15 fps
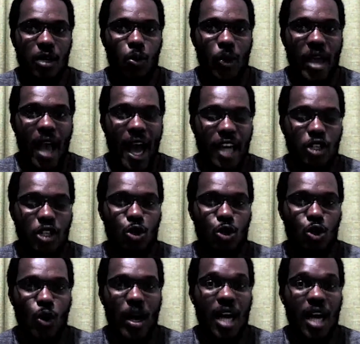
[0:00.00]

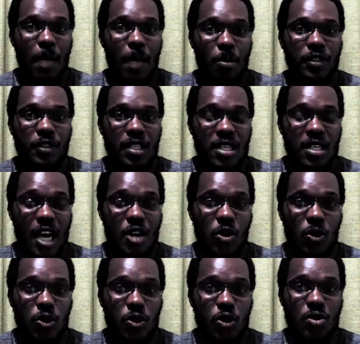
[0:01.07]
And we had to do a
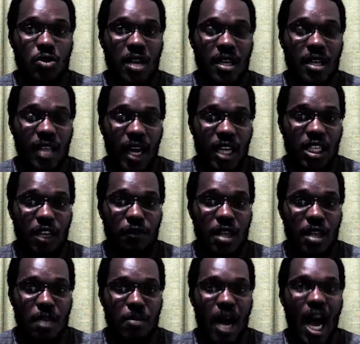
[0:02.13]
number of scenarios through
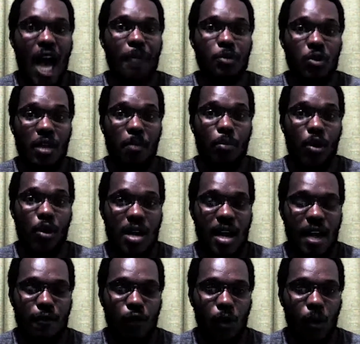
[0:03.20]
the executive team
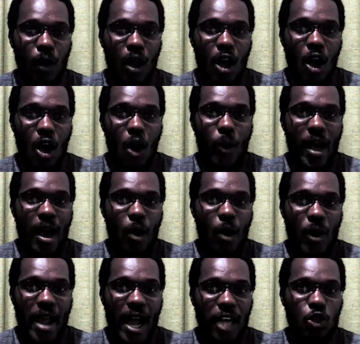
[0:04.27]
up to the board level,